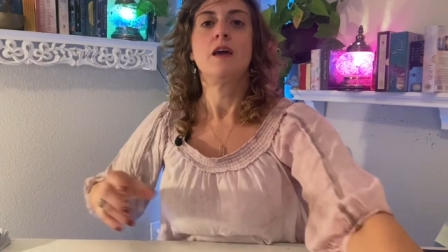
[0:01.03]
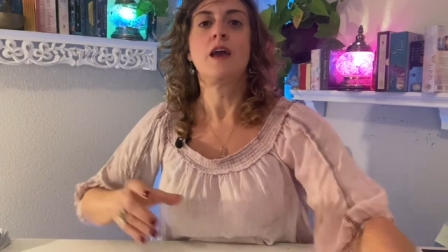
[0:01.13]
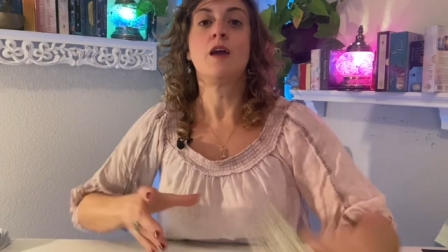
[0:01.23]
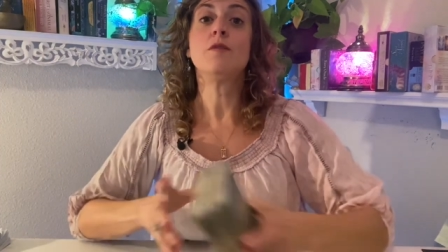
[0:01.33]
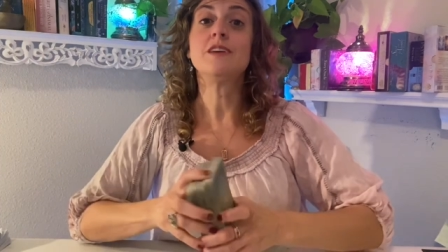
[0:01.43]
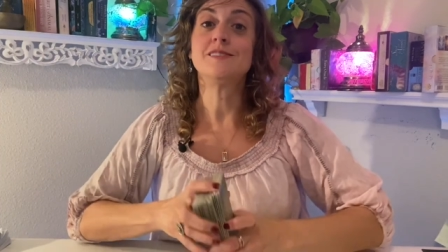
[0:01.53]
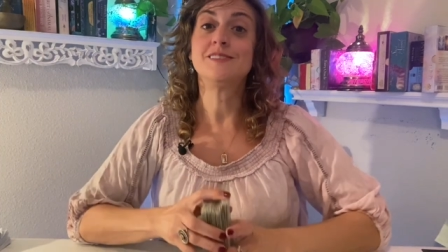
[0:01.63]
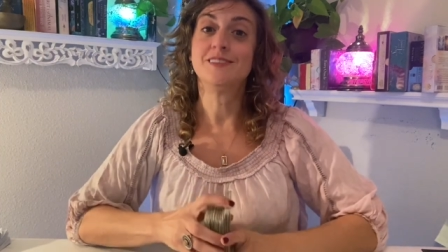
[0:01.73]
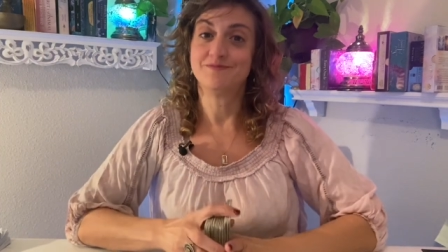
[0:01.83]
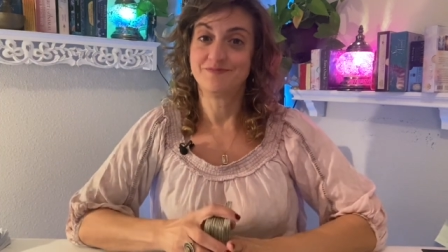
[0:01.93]

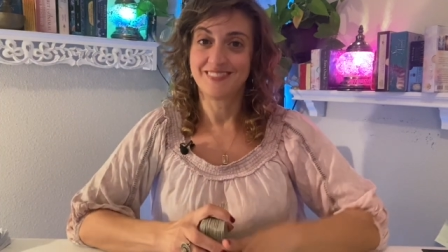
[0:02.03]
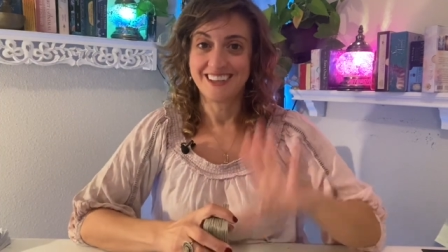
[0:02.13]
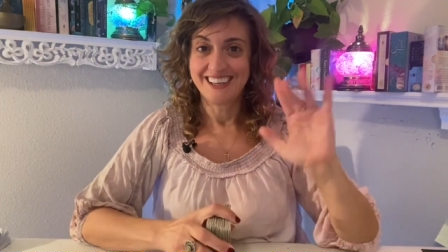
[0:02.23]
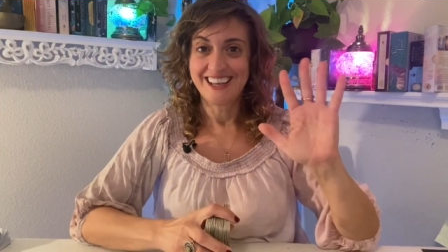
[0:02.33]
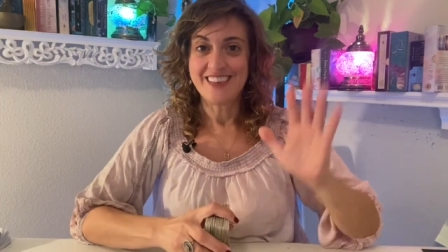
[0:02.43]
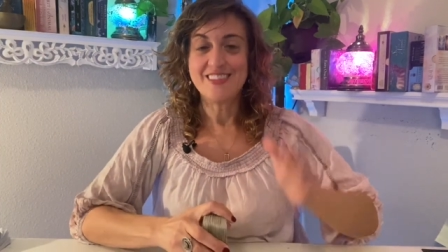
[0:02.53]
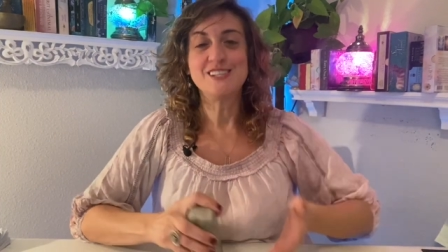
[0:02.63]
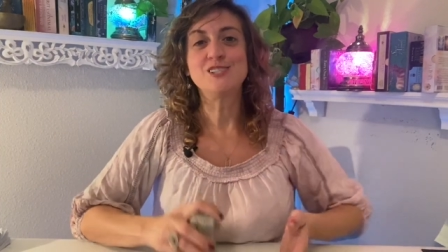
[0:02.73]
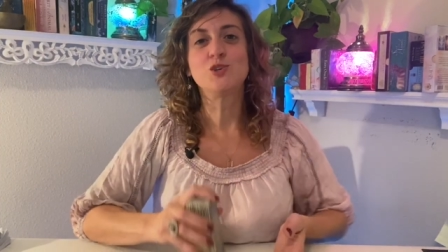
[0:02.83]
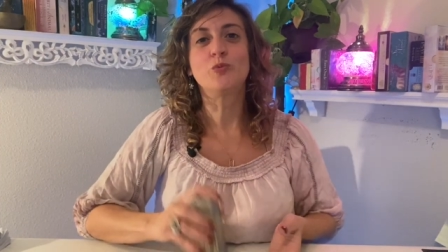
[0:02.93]
Aries,
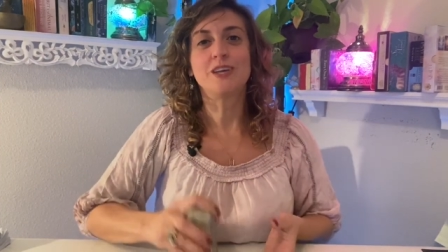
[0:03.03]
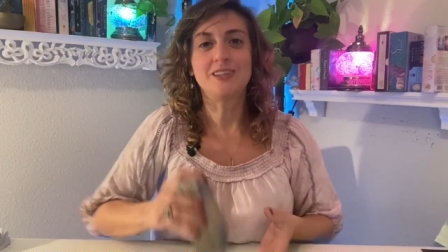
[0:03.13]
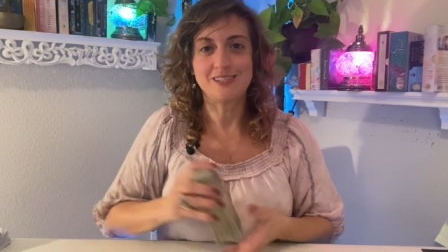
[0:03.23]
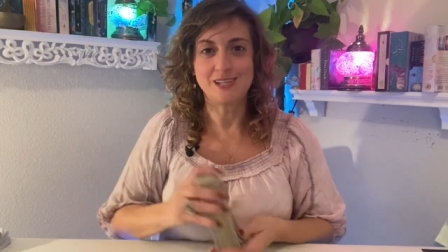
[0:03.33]
this is your weekly